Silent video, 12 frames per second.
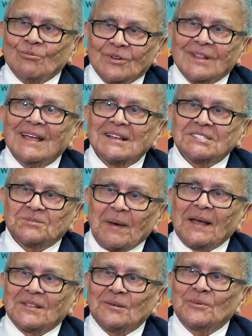would
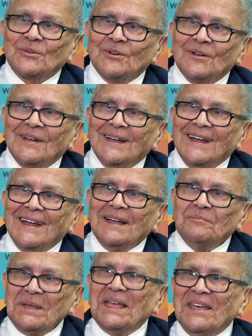expect them to
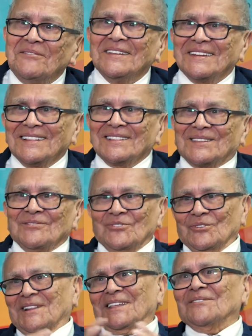behave a little
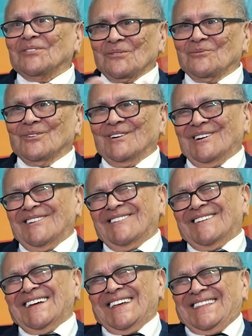differently if they
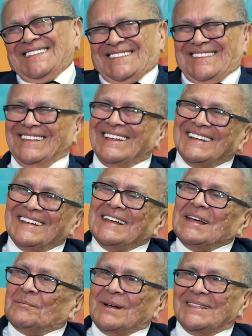were. Right?
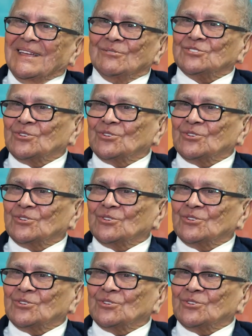But they were